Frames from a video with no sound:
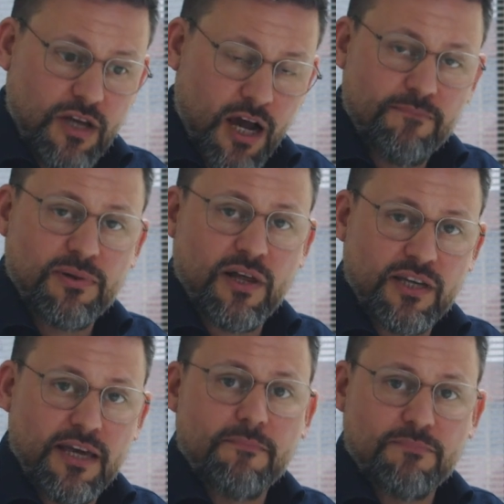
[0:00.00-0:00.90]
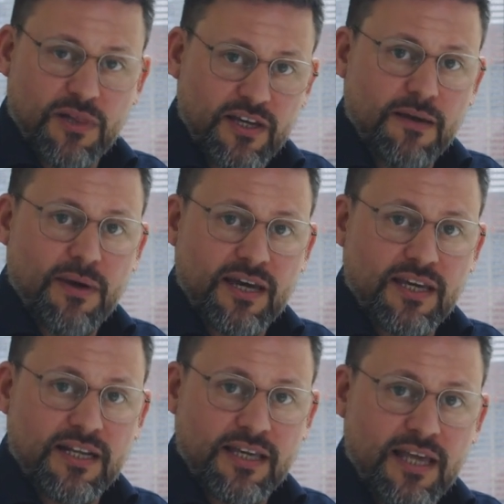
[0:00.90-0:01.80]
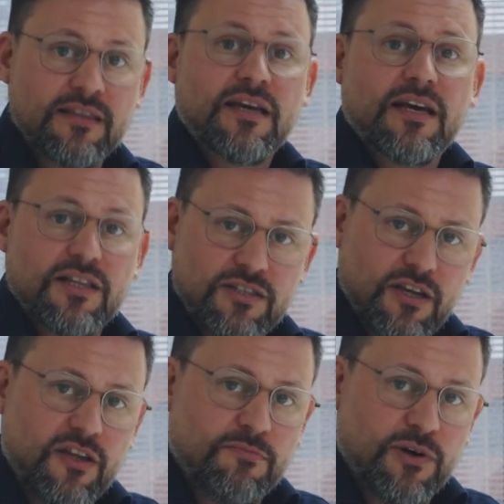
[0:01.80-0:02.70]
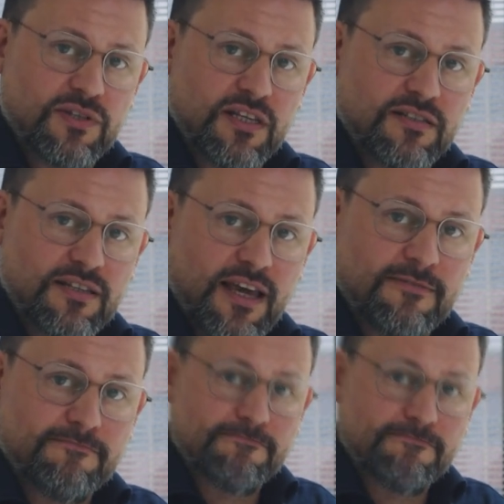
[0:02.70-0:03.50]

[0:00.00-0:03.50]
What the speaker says: unplug it, plug it back in again, and start the process again.